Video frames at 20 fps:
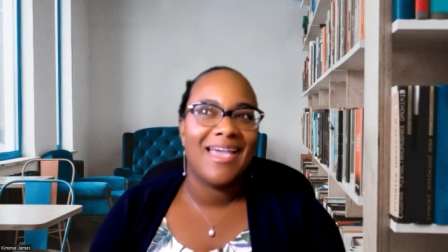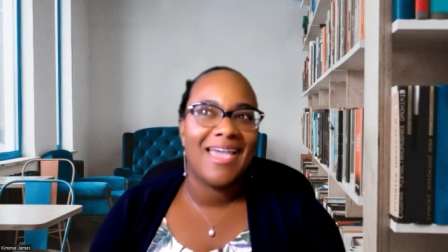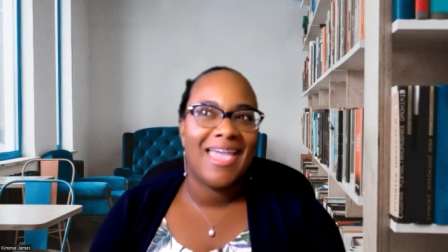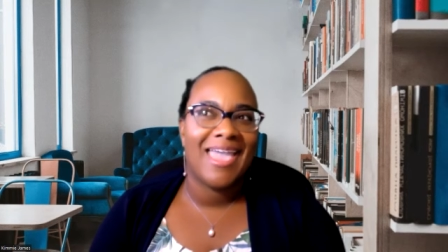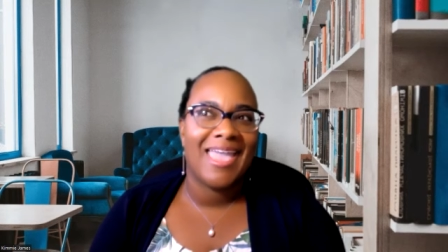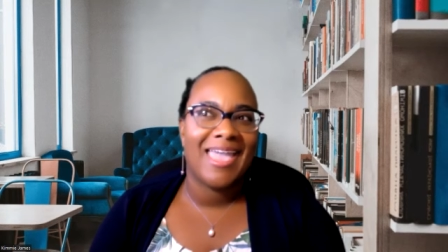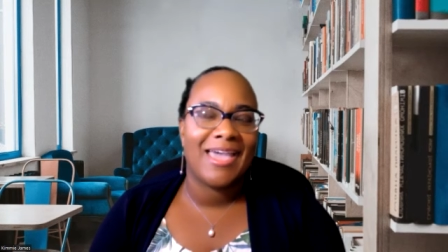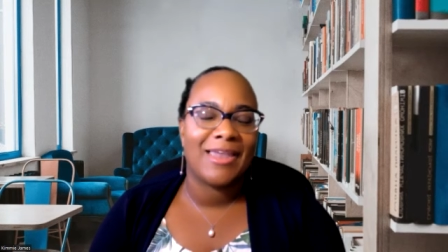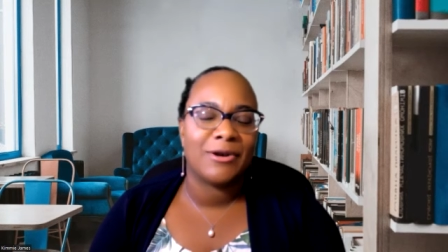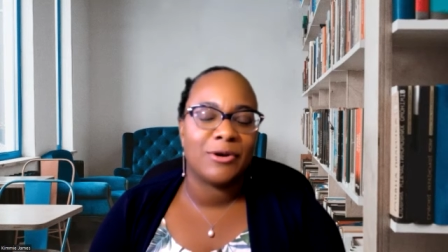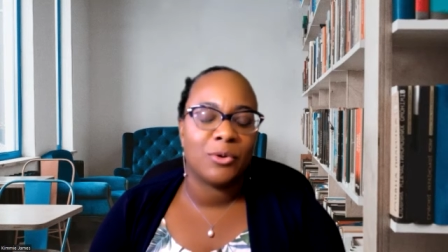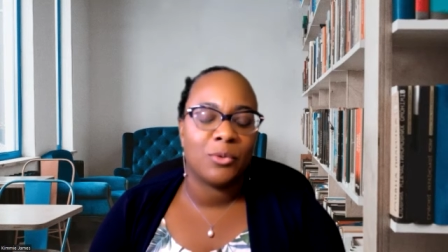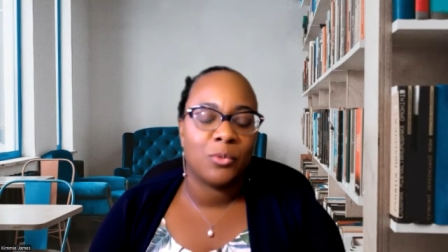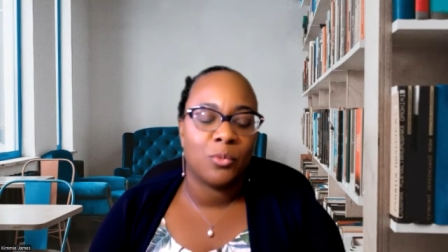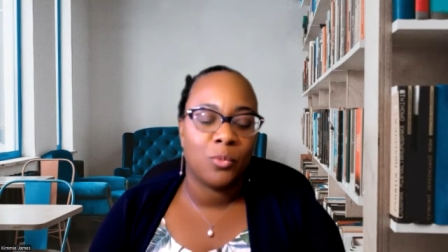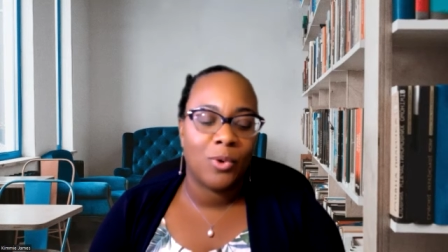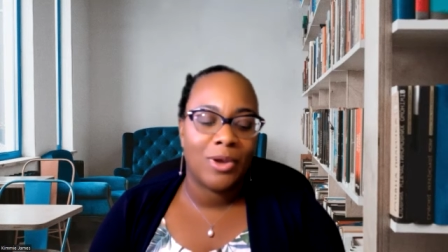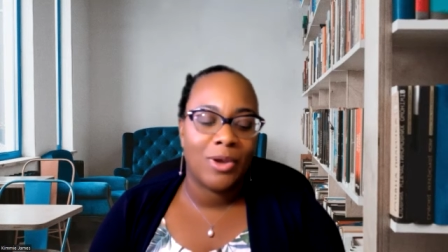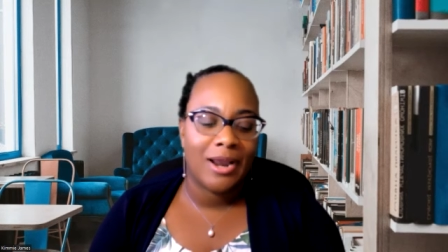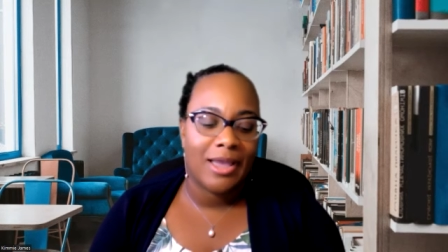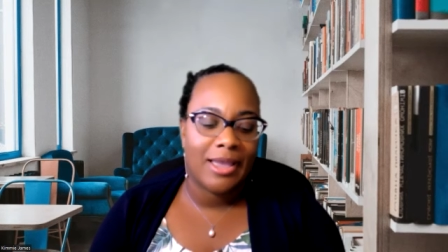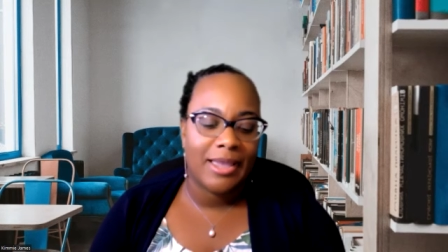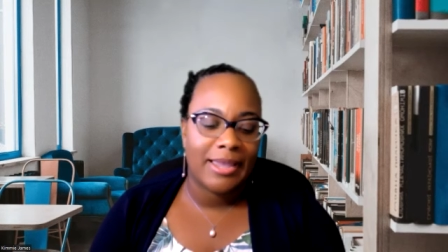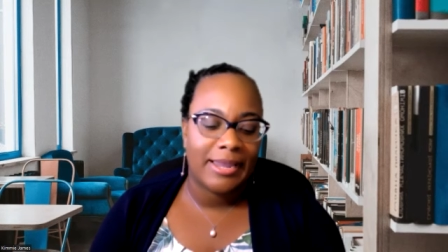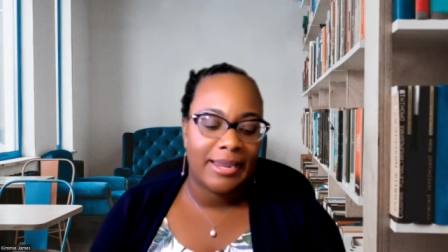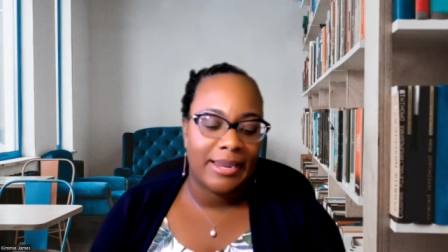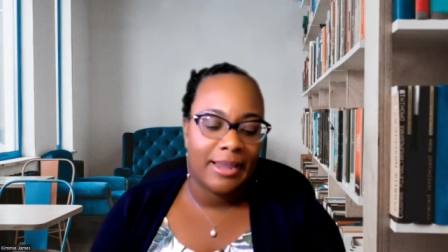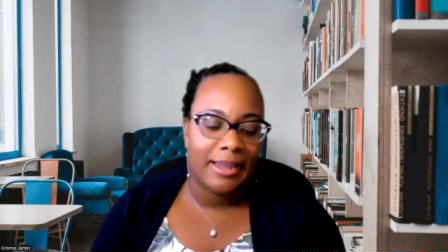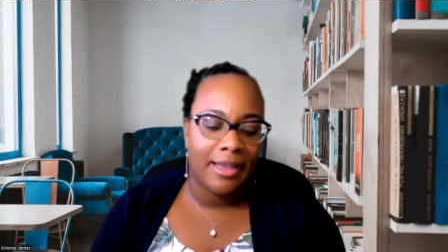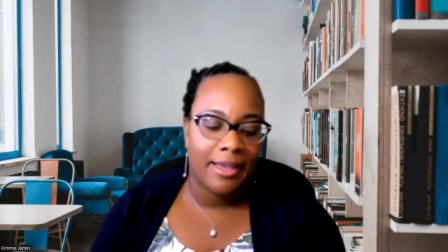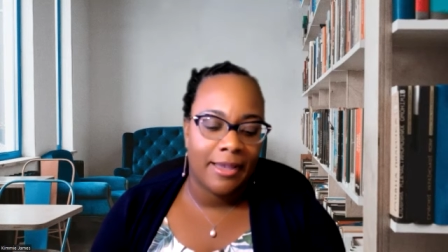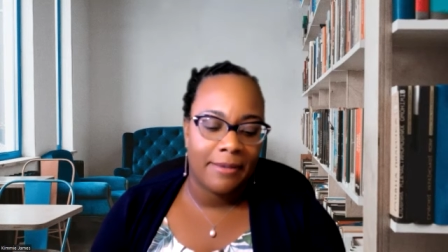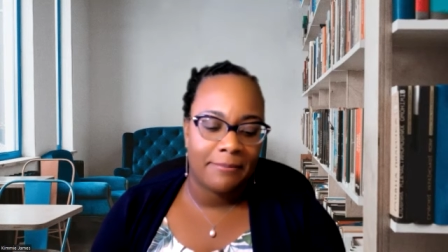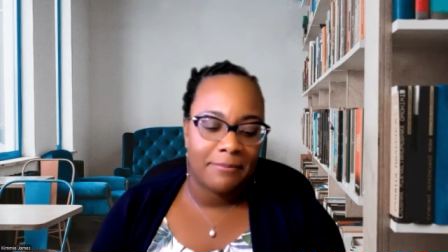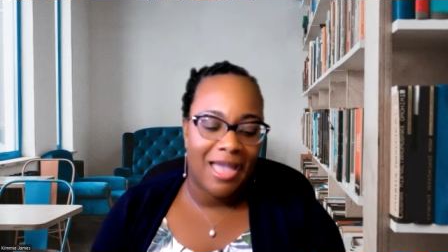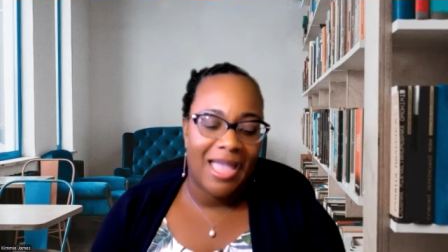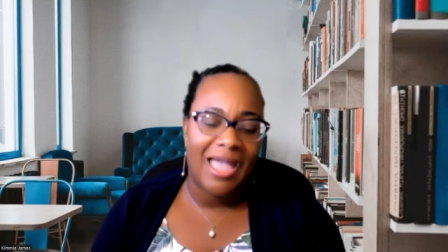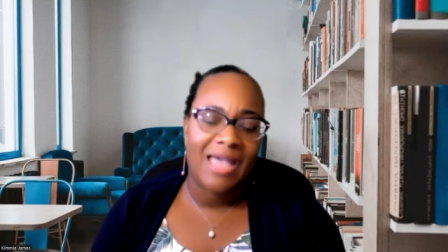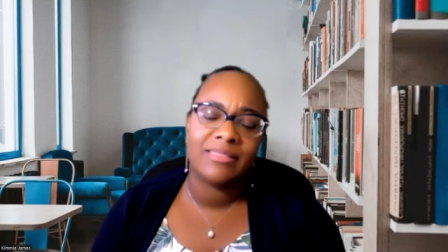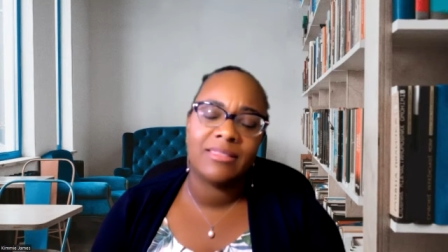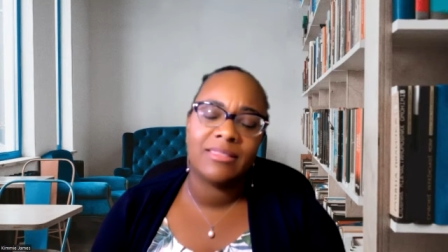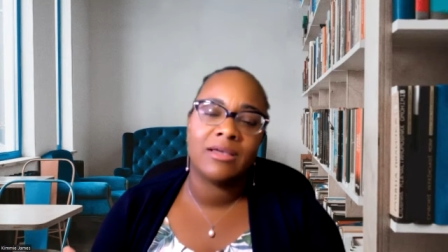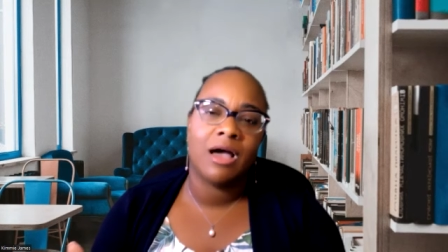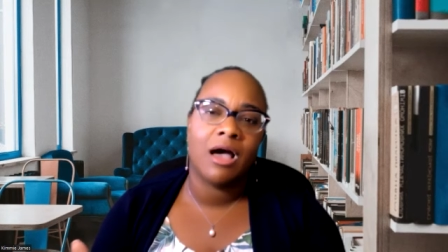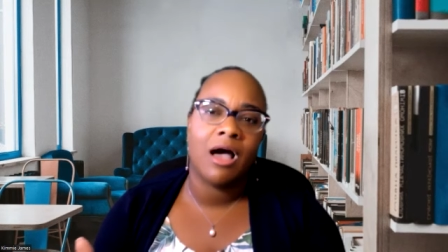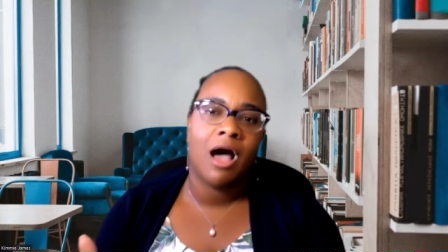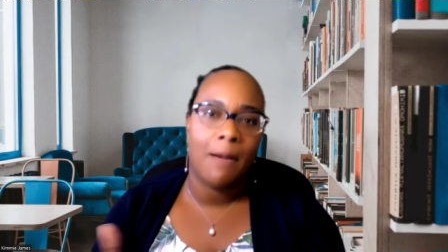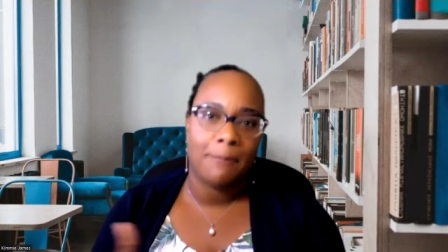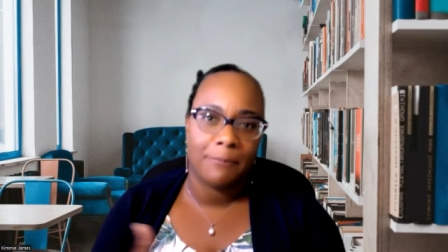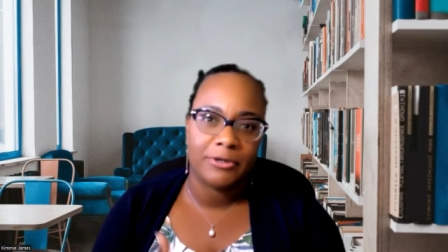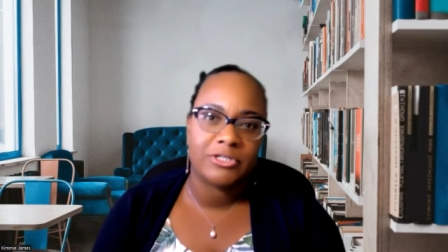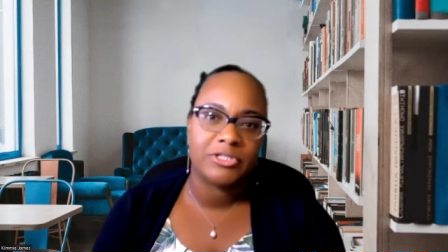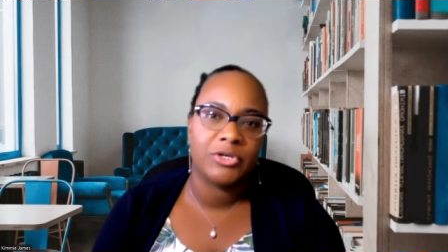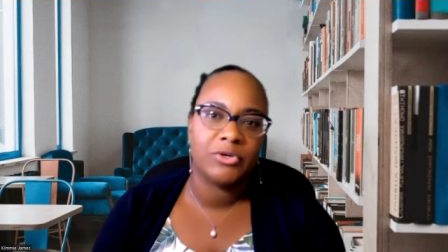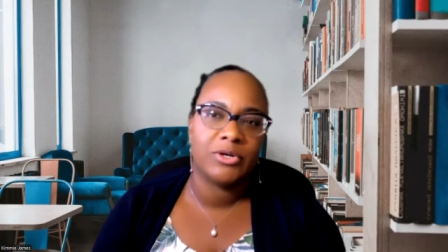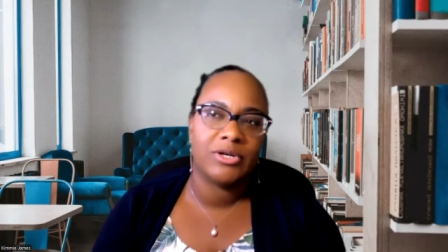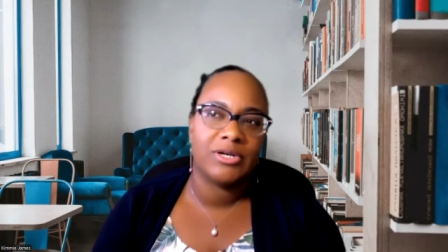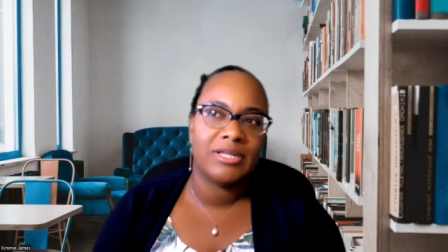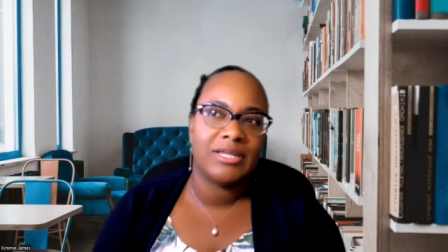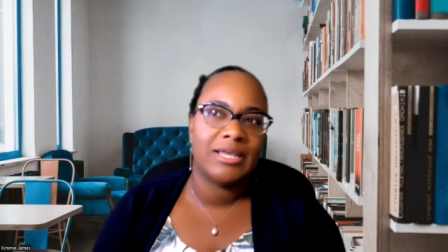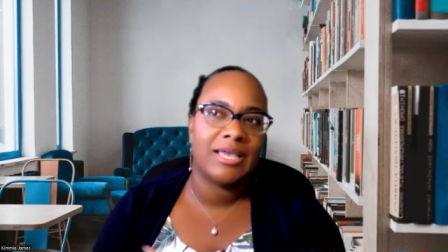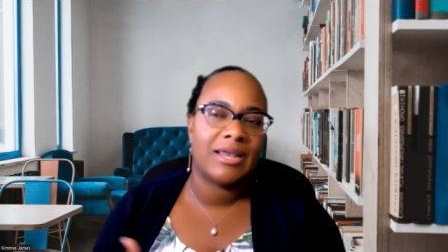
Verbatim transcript: And when I had the opportunity,